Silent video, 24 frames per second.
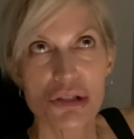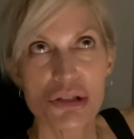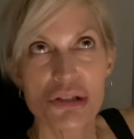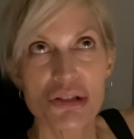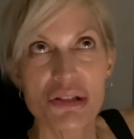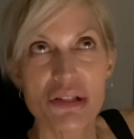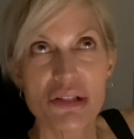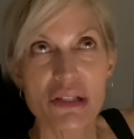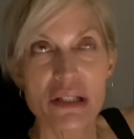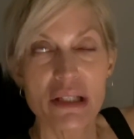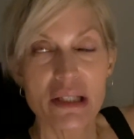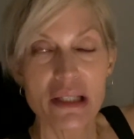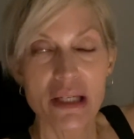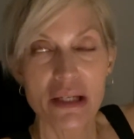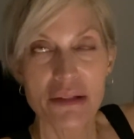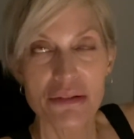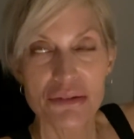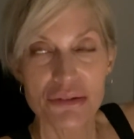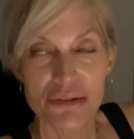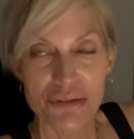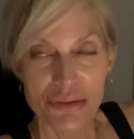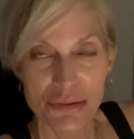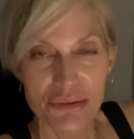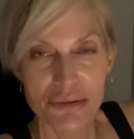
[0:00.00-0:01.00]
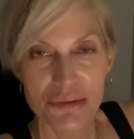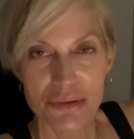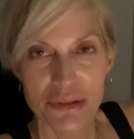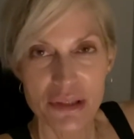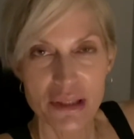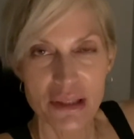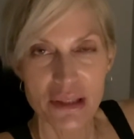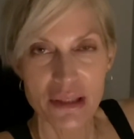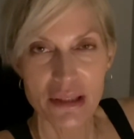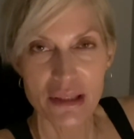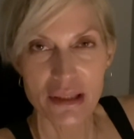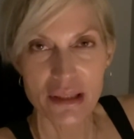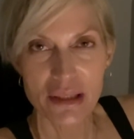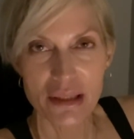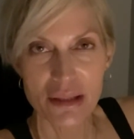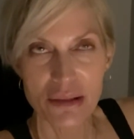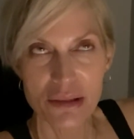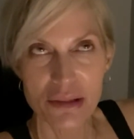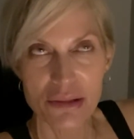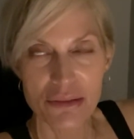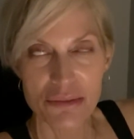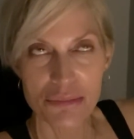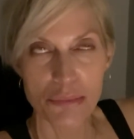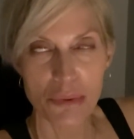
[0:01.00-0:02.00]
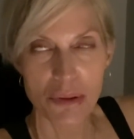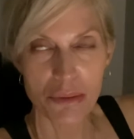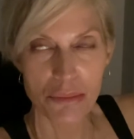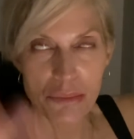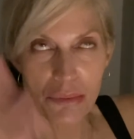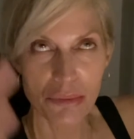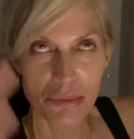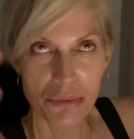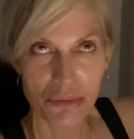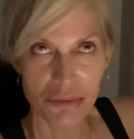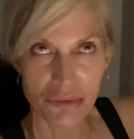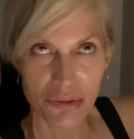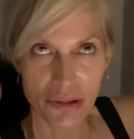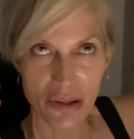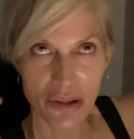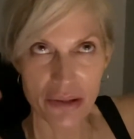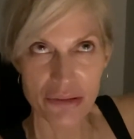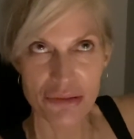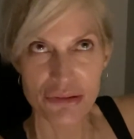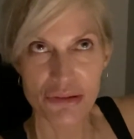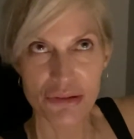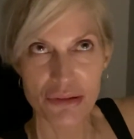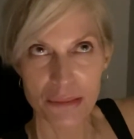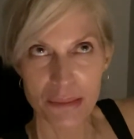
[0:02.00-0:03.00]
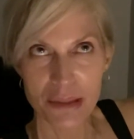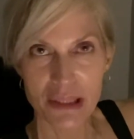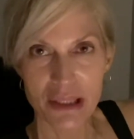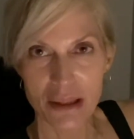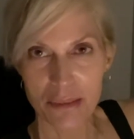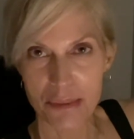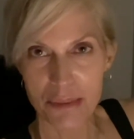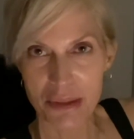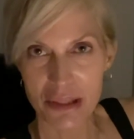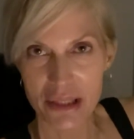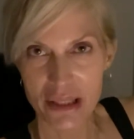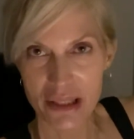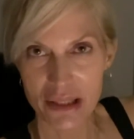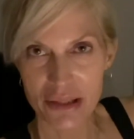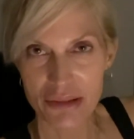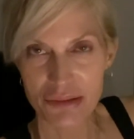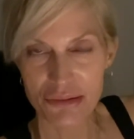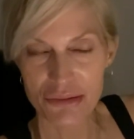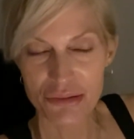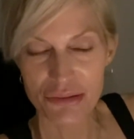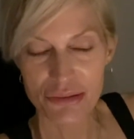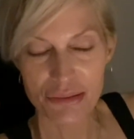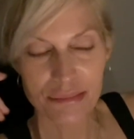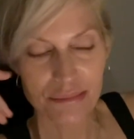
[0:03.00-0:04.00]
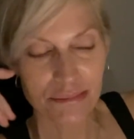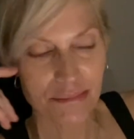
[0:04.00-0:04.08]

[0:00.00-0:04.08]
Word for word: the uncertainty is what will cause you to become unhinged.